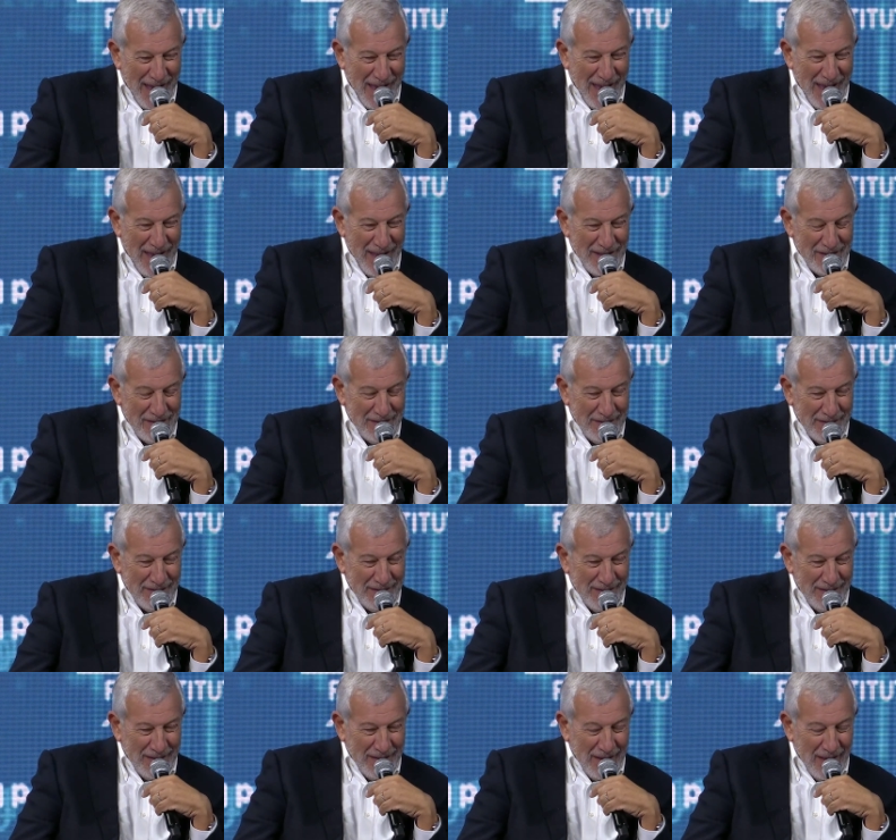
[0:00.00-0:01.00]
and
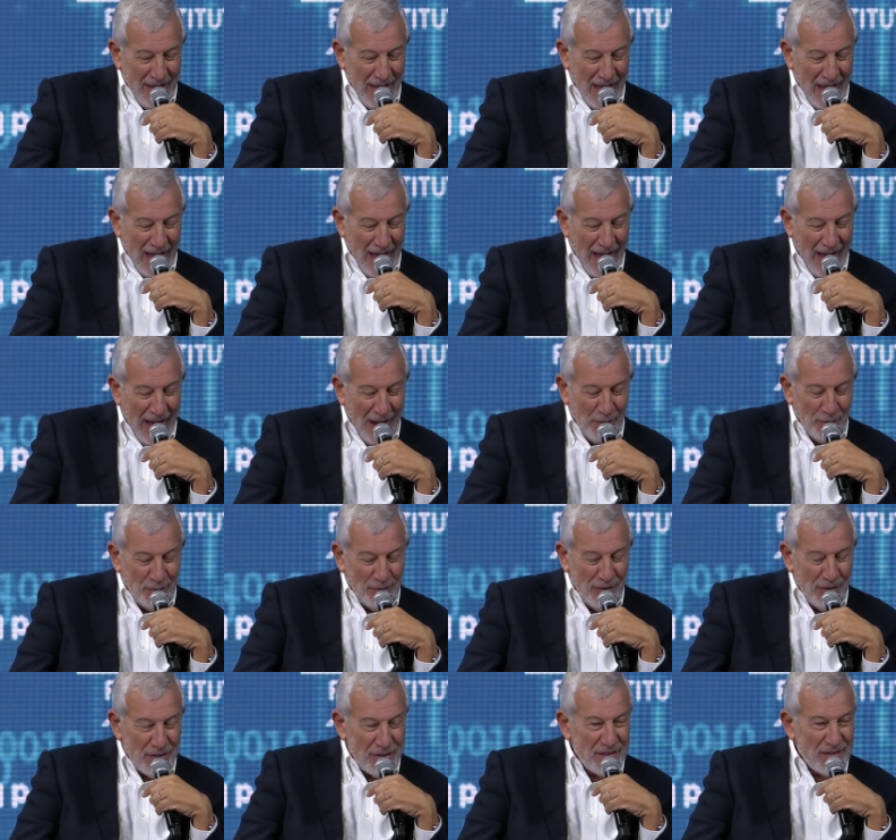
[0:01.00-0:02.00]
how
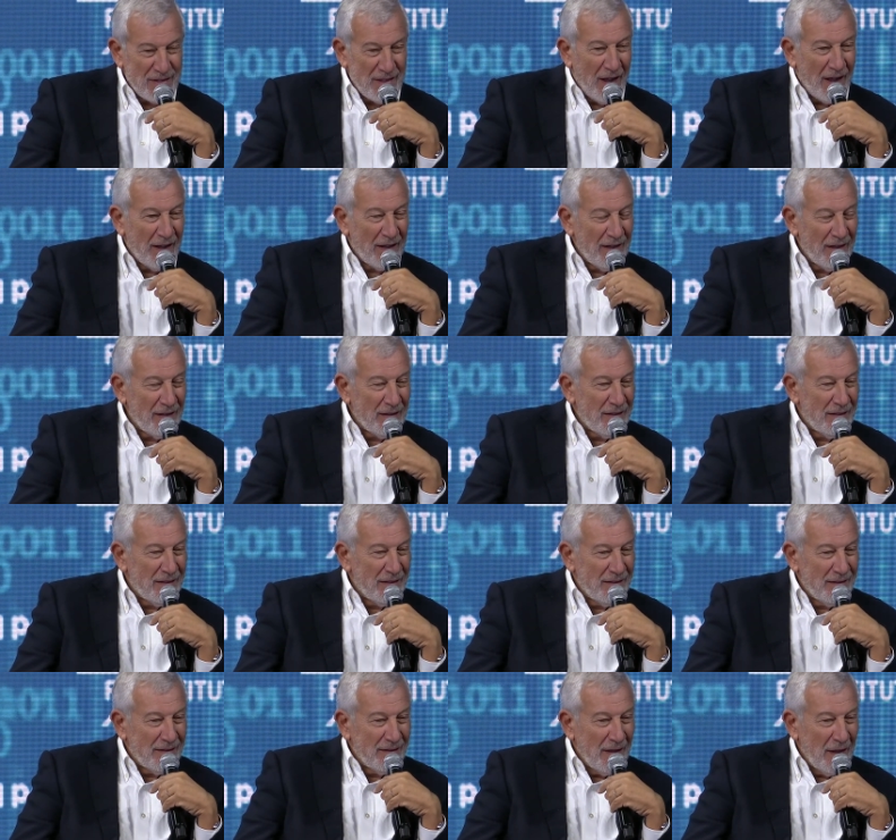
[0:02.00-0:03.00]
does Stargate
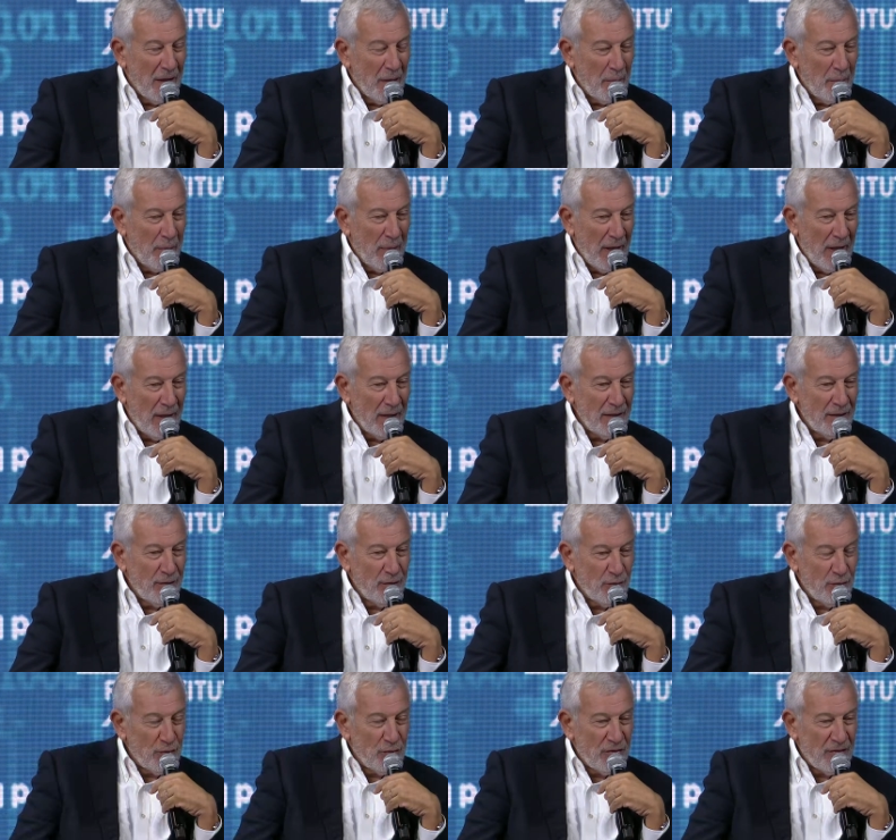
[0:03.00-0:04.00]
plan
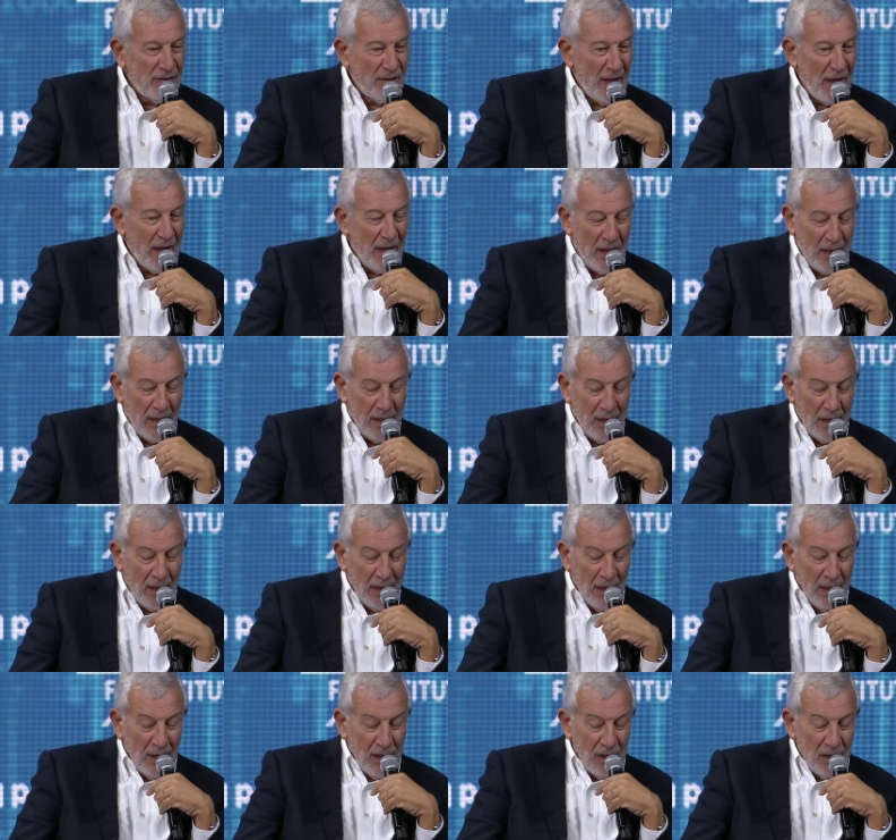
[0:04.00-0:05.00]
to stay
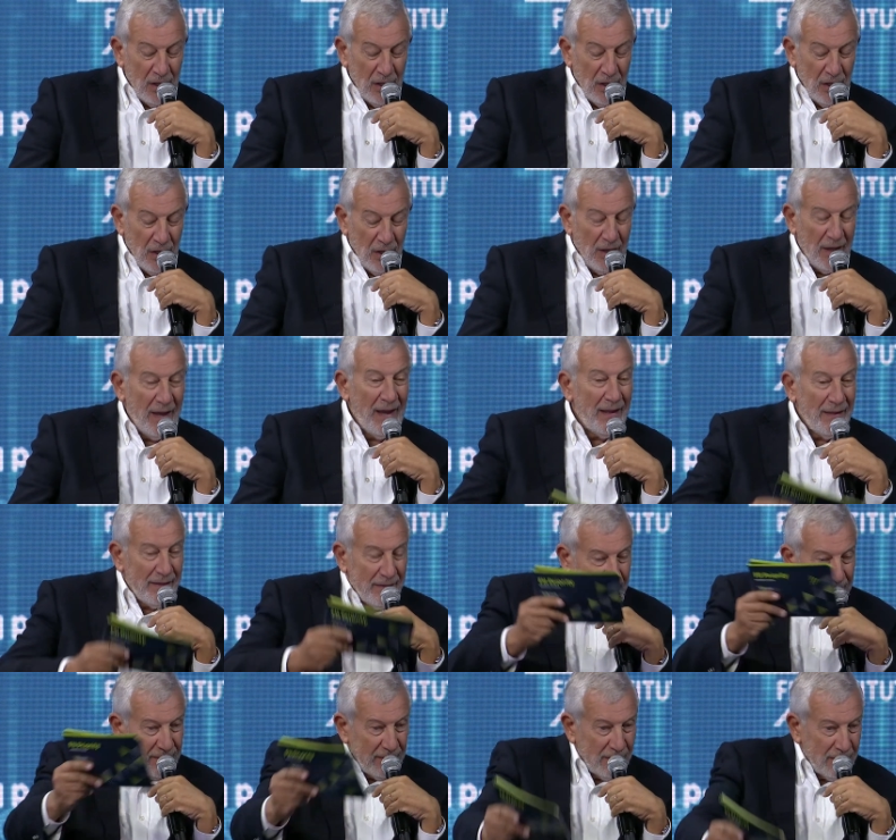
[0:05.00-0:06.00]
ahead,
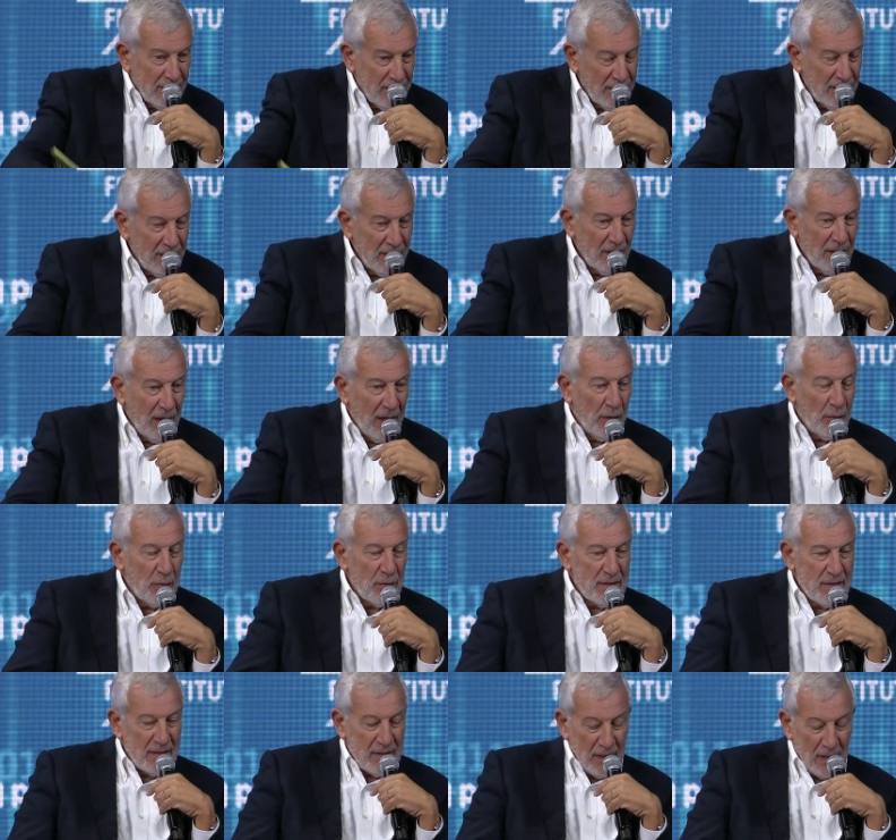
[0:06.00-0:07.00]
I
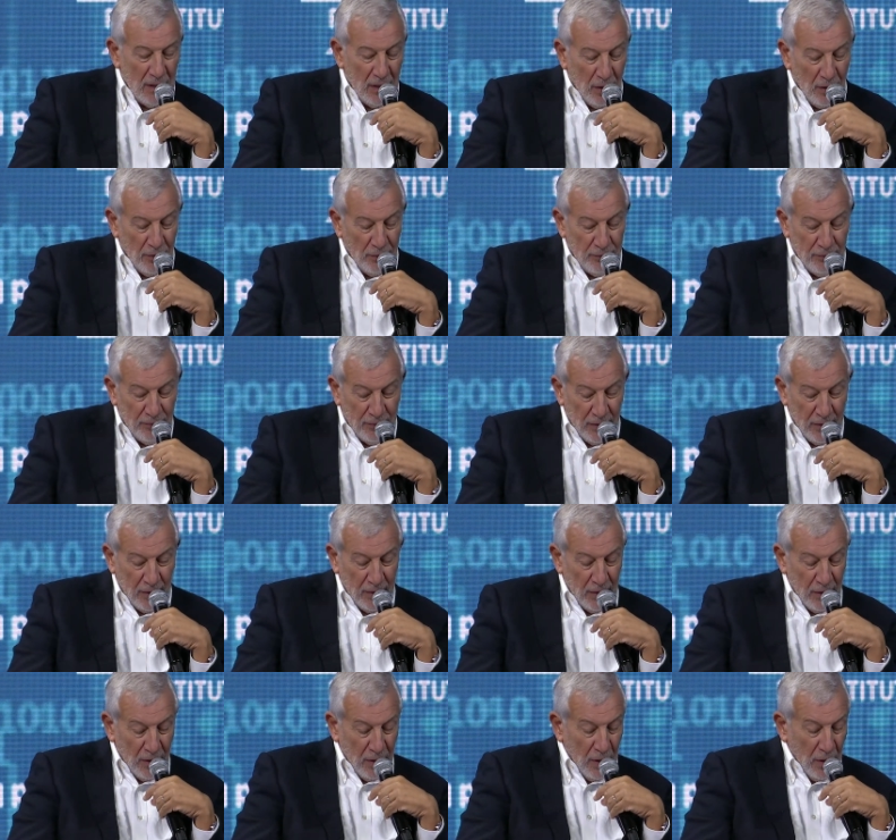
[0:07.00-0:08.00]
would say, of
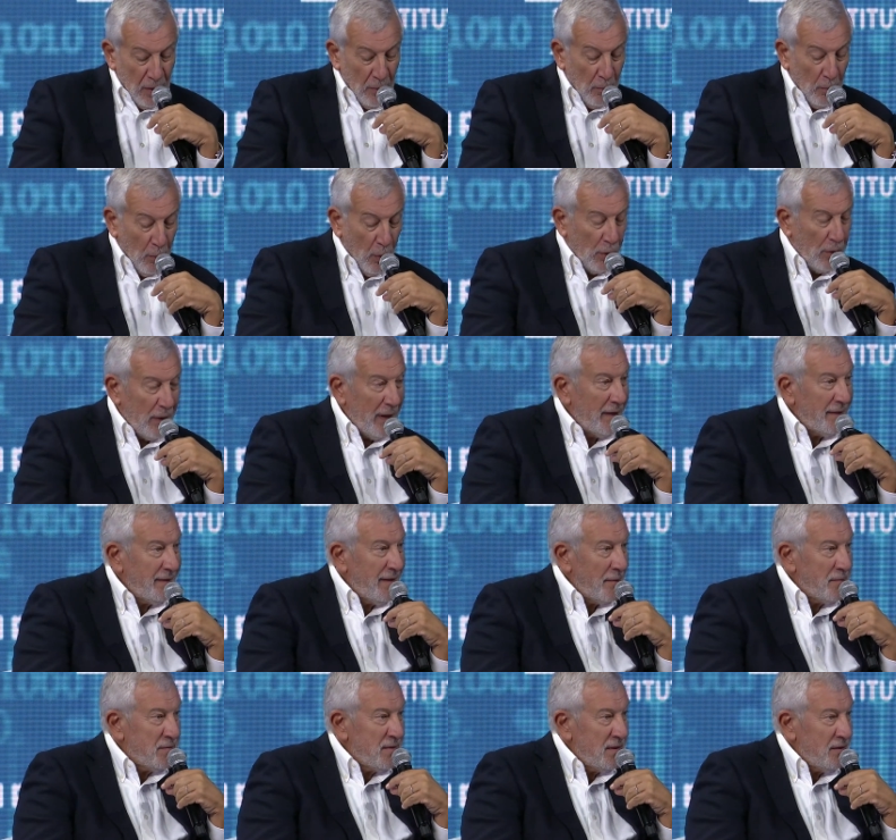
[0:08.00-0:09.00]
uh, more
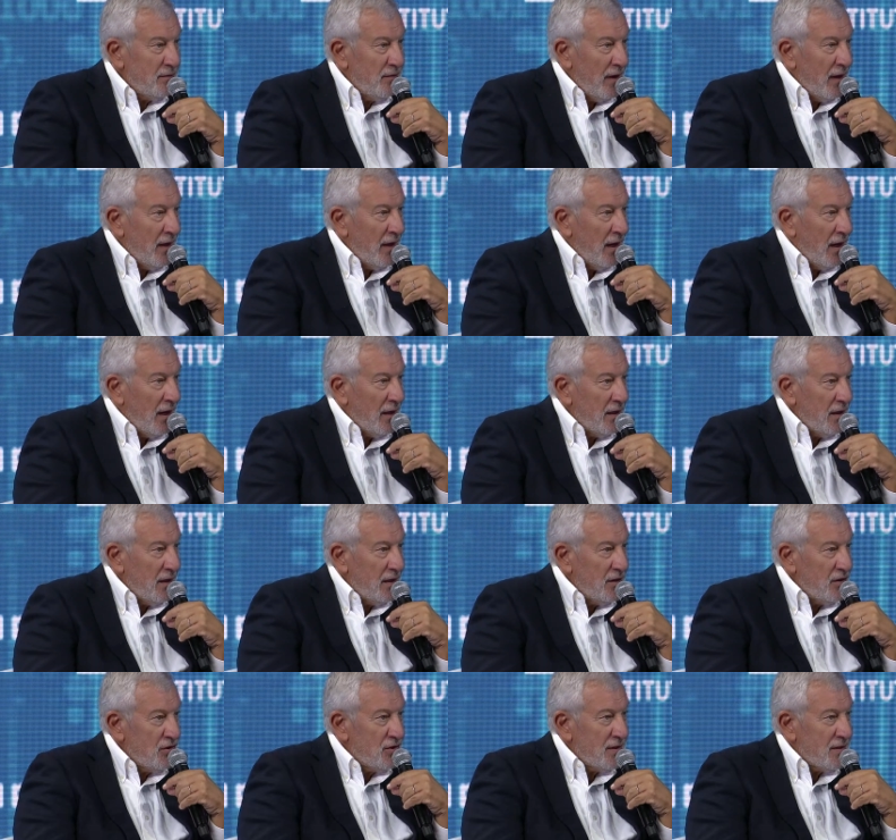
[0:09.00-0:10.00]
adaptive AI
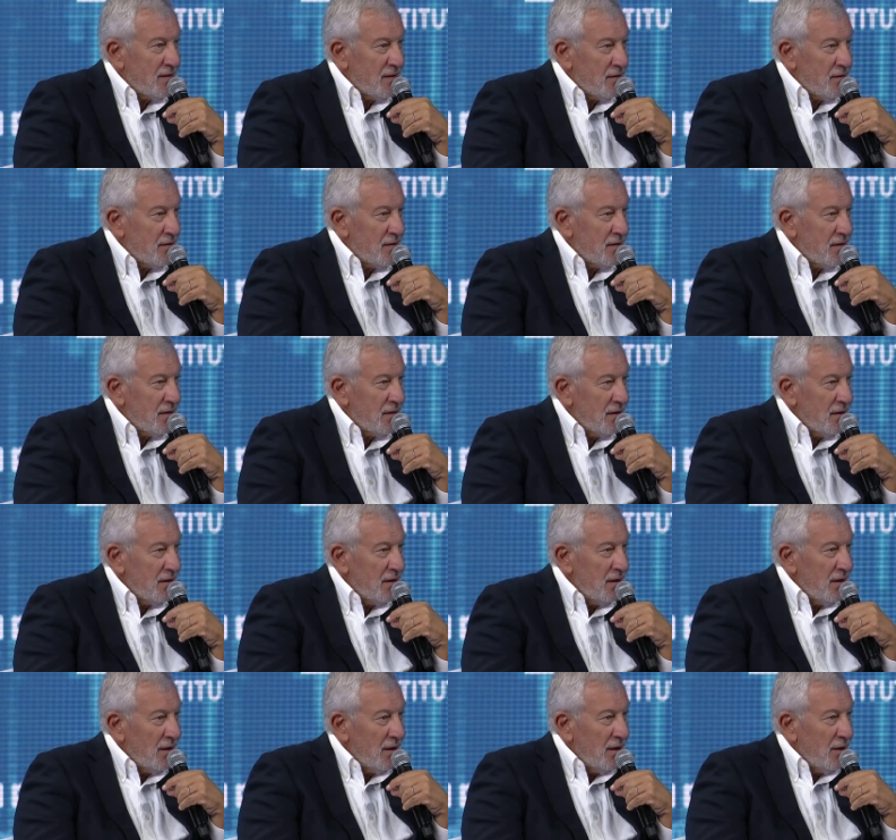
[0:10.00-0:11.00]
initiatives?
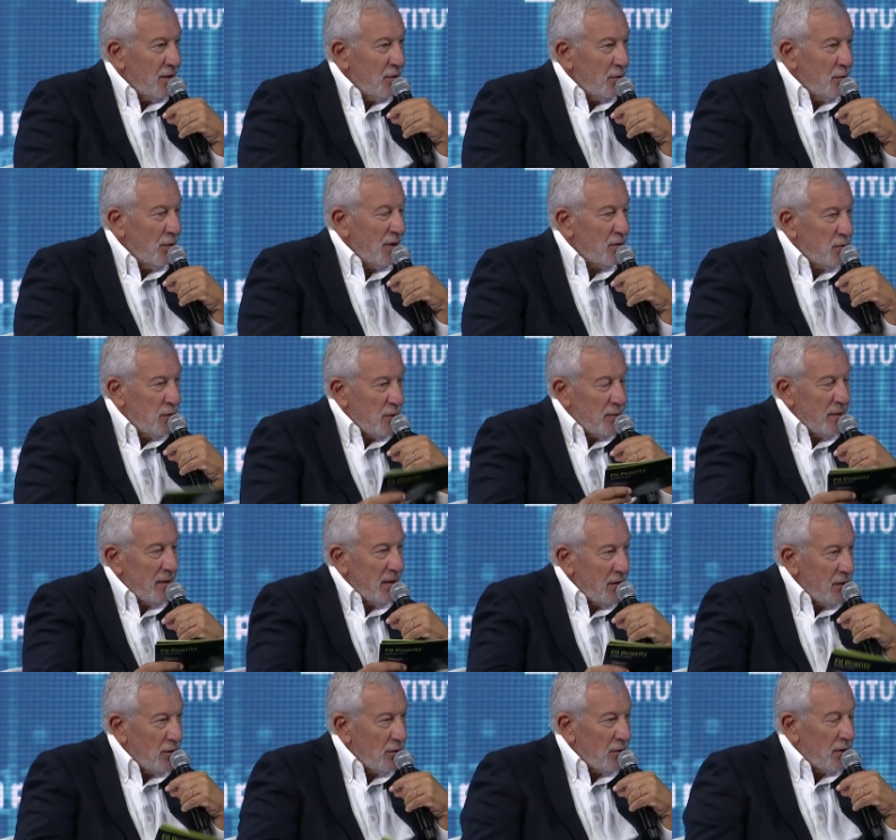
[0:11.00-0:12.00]
What will be
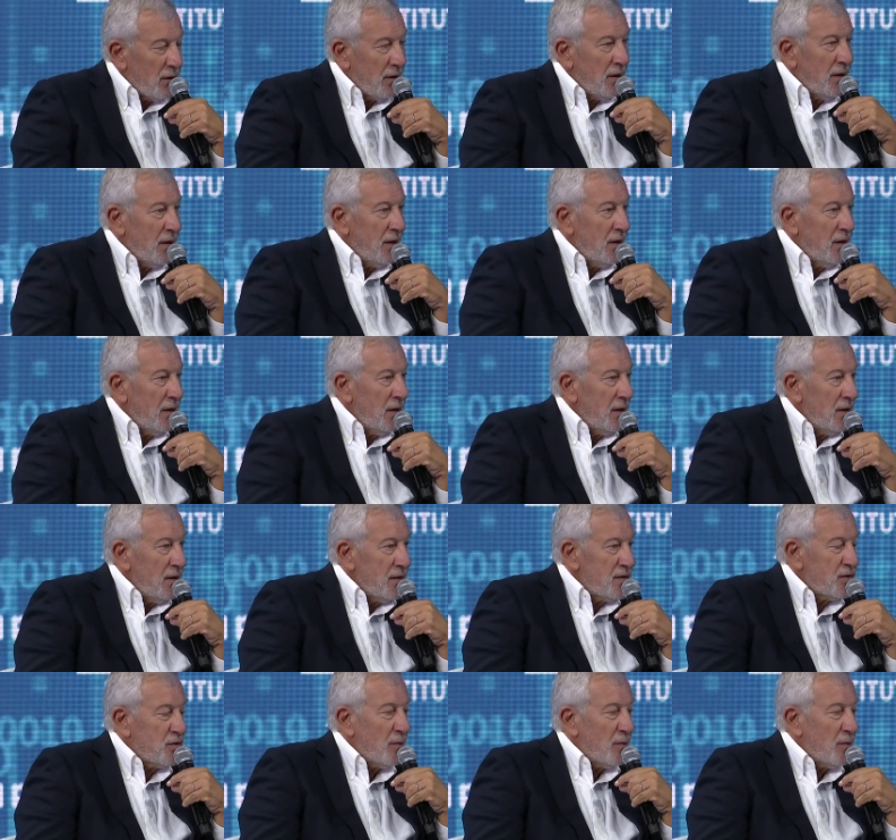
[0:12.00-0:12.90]
your yeah.